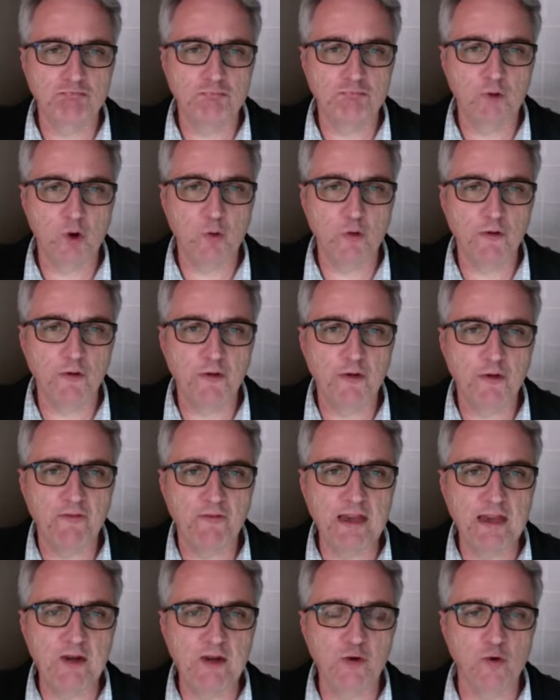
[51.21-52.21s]
or what the
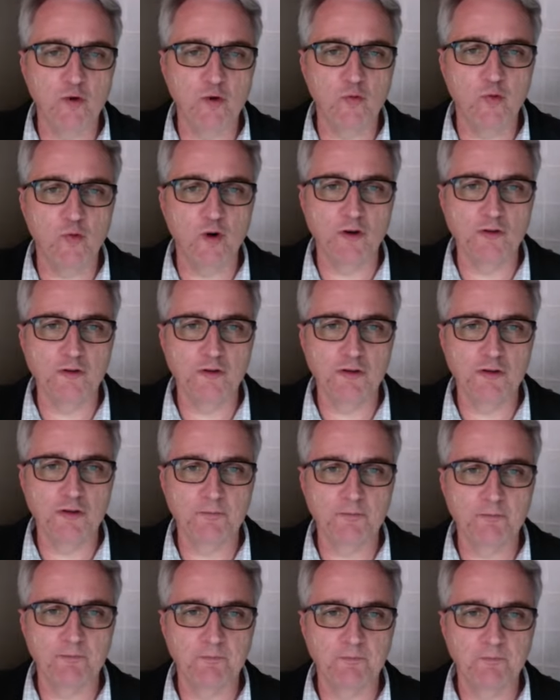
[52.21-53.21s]
vendor wants
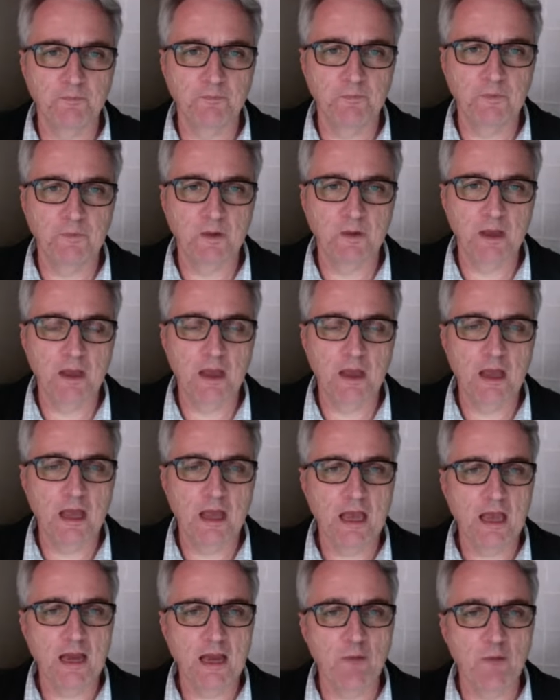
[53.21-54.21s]

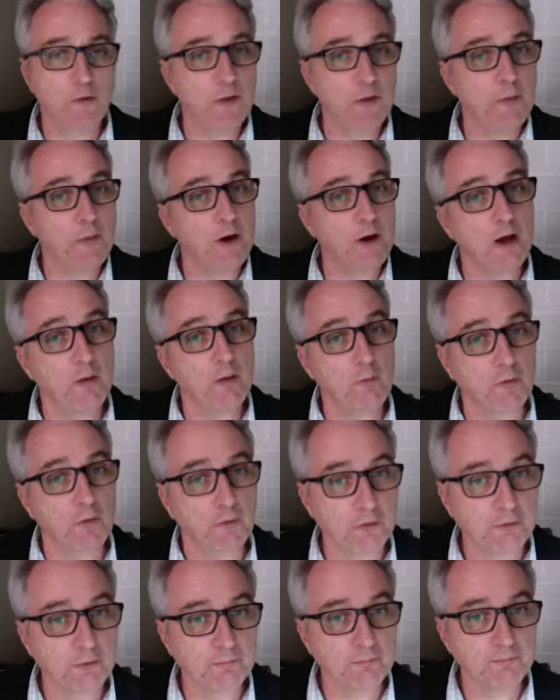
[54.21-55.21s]
and what the buyer
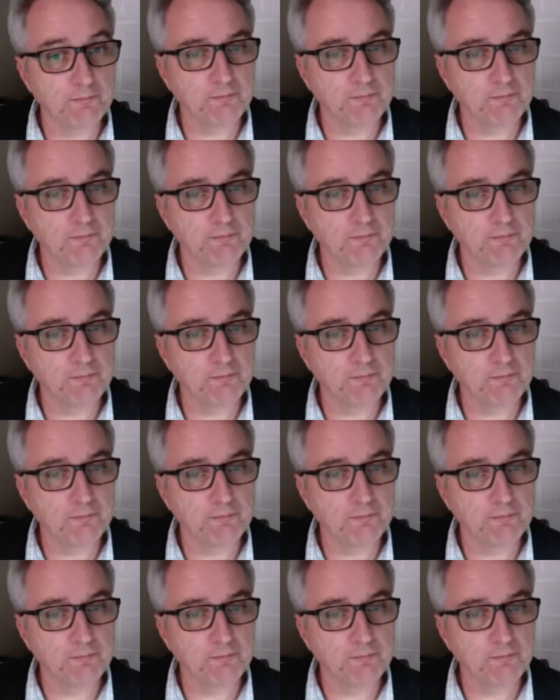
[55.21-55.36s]
wants.